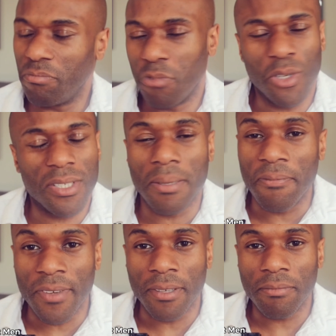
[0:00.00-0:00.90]
or
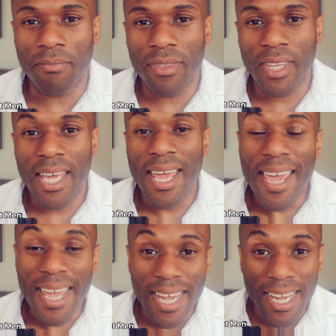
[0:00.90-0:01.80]
something.
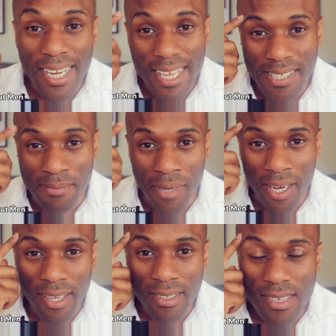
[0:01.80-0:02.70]
In his
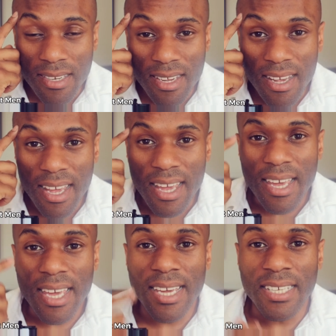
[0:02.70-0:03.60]
mind,
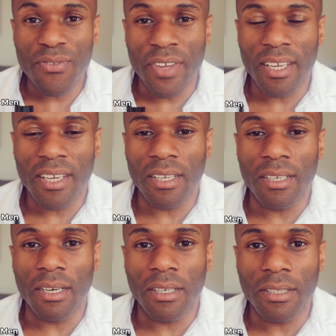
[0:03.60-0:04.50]
he's thinking,
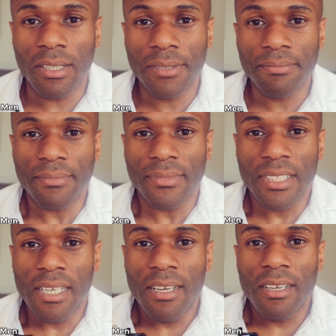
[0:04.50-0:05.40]
oh,
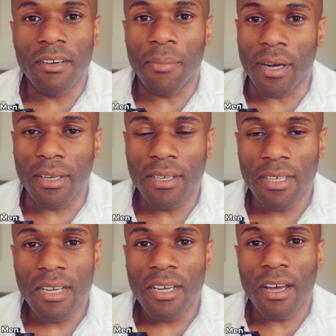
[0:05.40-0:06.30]
come on,
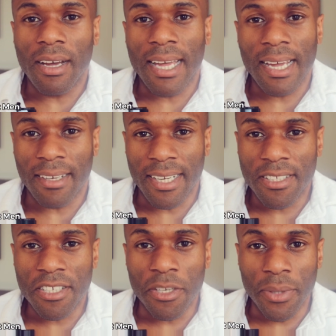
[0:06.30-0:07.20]
okay, I need
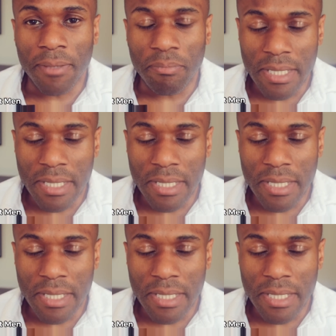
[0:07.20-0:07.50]
to do it.